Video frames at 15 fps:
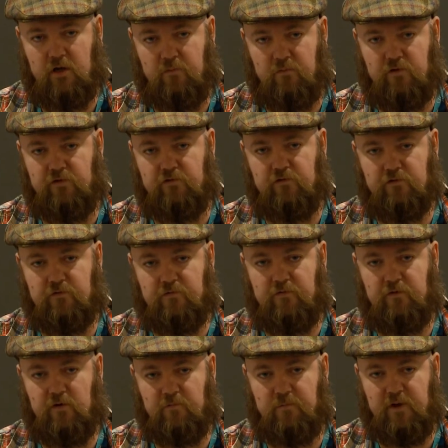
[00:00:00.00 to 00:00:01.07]
prisons are
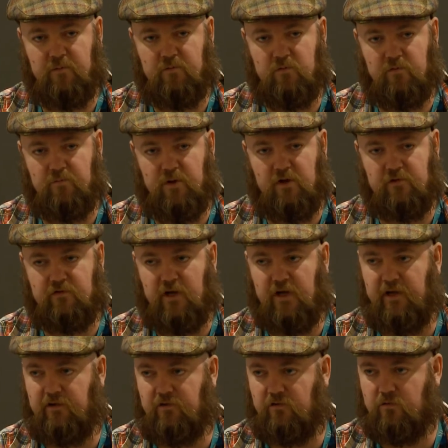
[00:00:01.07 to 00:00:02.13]
full of people with
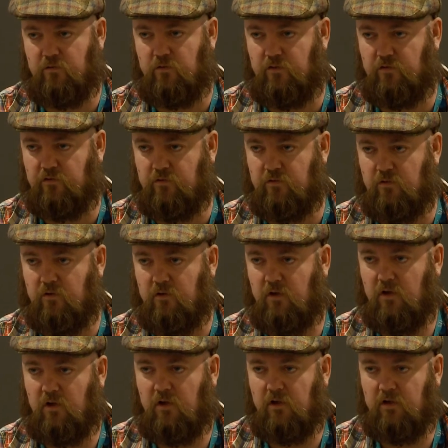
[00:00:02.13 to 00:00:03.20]
personality disorders or
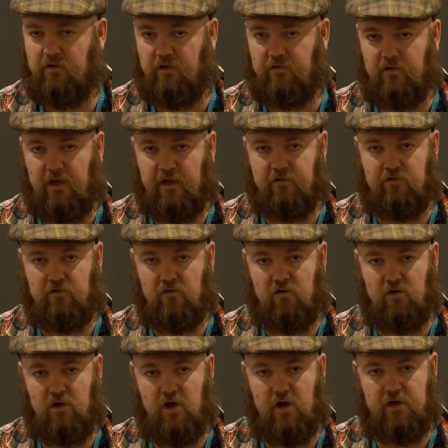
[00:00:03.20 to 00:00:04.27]
dyslexia or
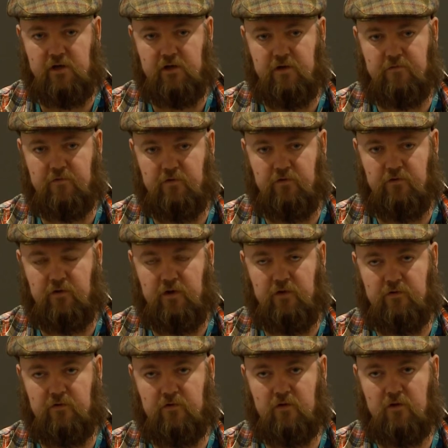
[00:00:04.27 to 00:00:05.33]
learning differences.